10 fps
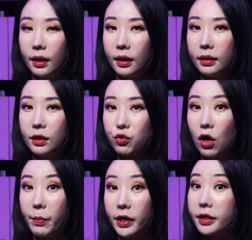In the
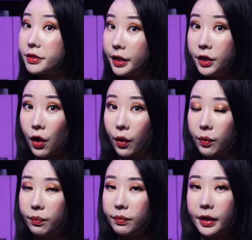drama Casino,
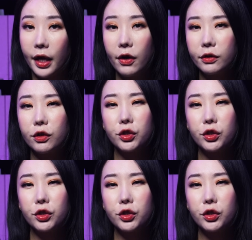the character